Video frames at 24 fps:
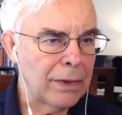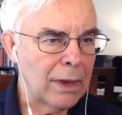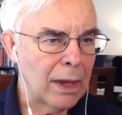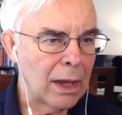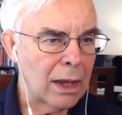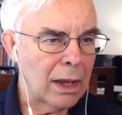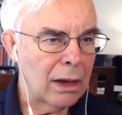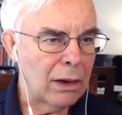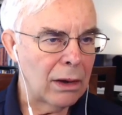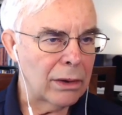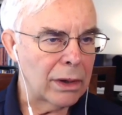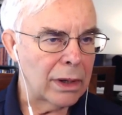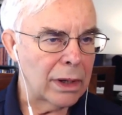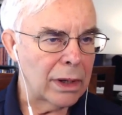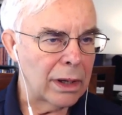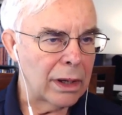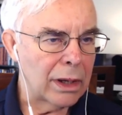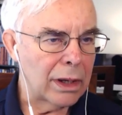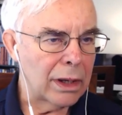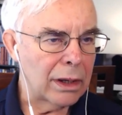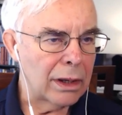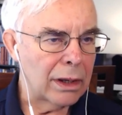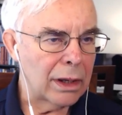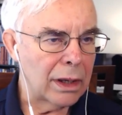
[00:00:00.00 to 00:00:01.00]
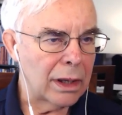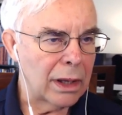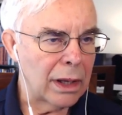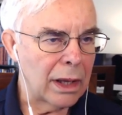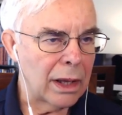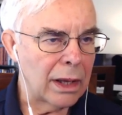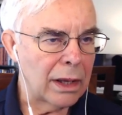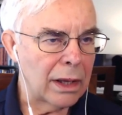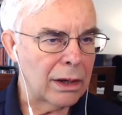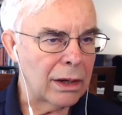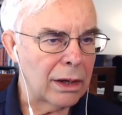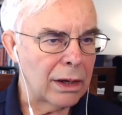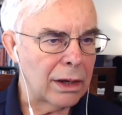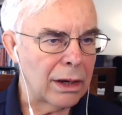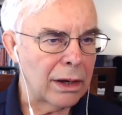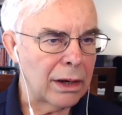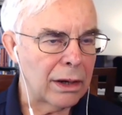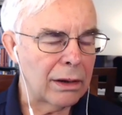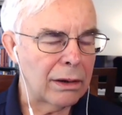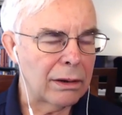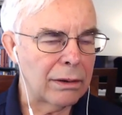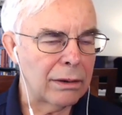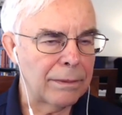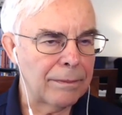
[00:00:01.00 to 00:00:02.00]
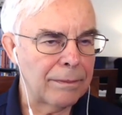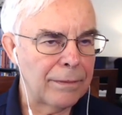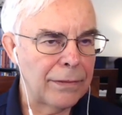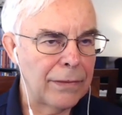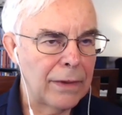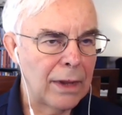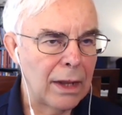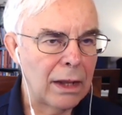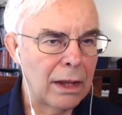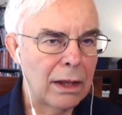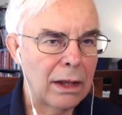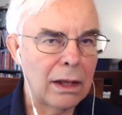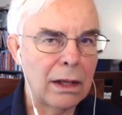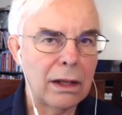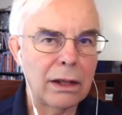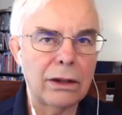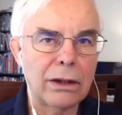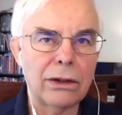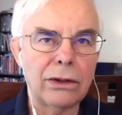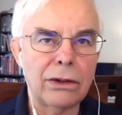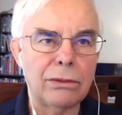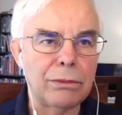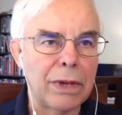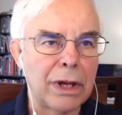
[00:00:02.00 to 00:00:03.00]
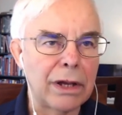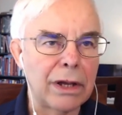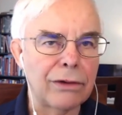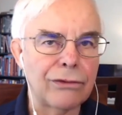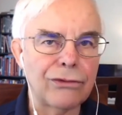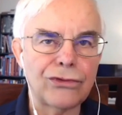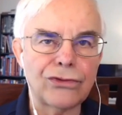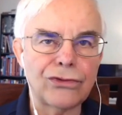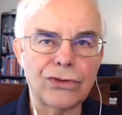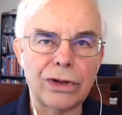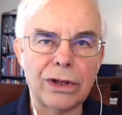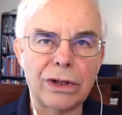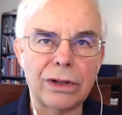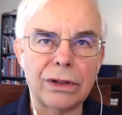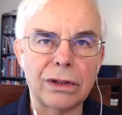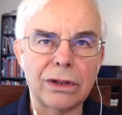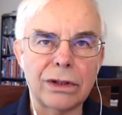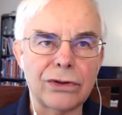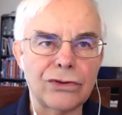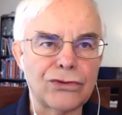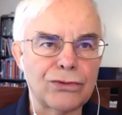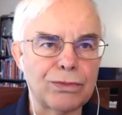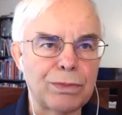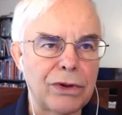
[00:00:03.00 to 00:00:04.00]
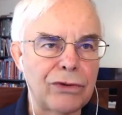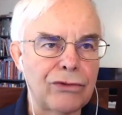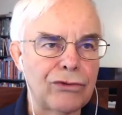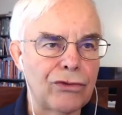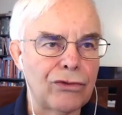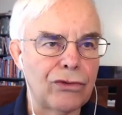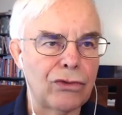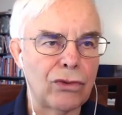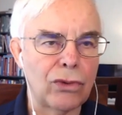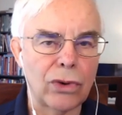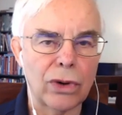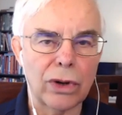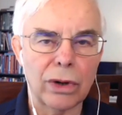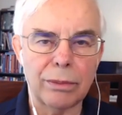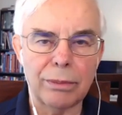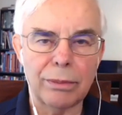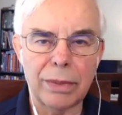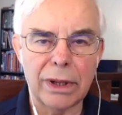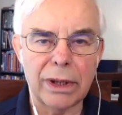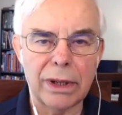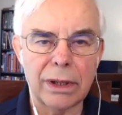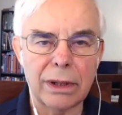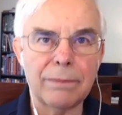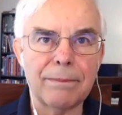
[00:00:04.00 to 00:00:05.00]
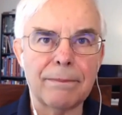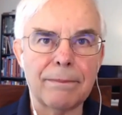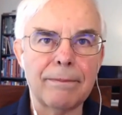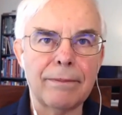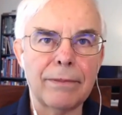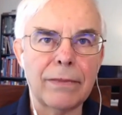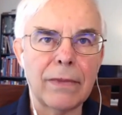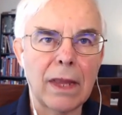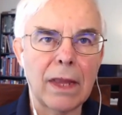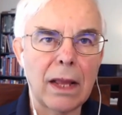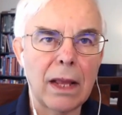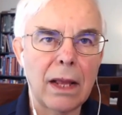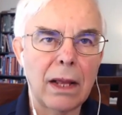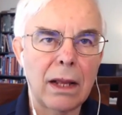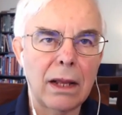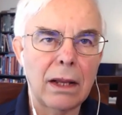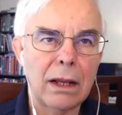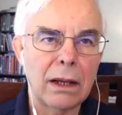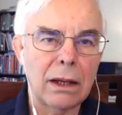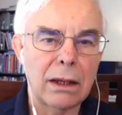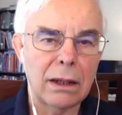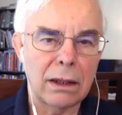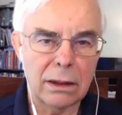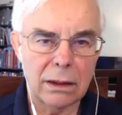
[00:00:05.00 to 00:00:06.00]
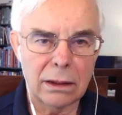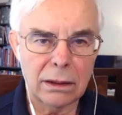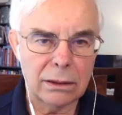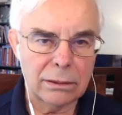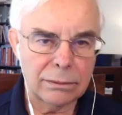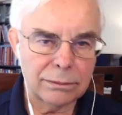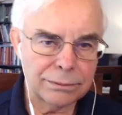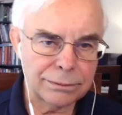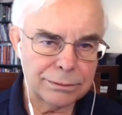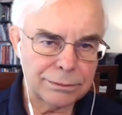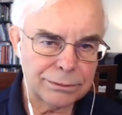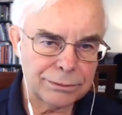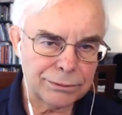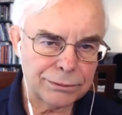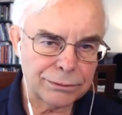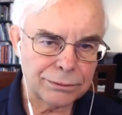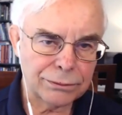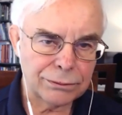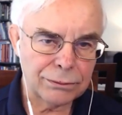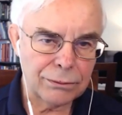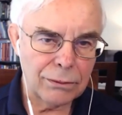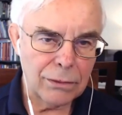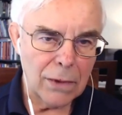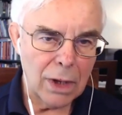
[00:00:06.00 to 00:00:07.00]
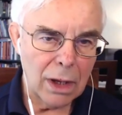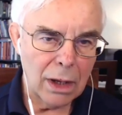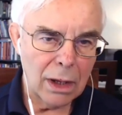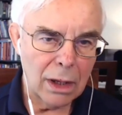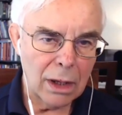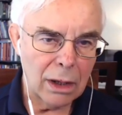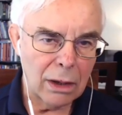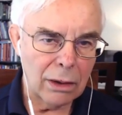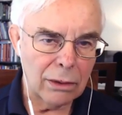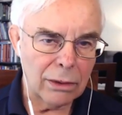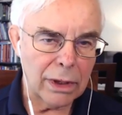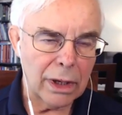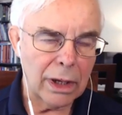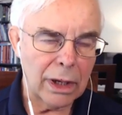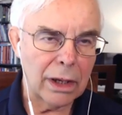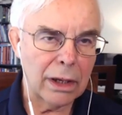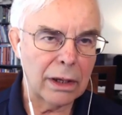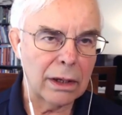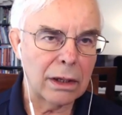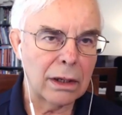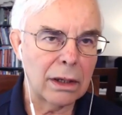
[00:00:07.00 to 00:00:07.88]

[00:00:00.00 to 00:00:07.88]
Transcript: Okay, and uh, you may have seen this before, but um, okay.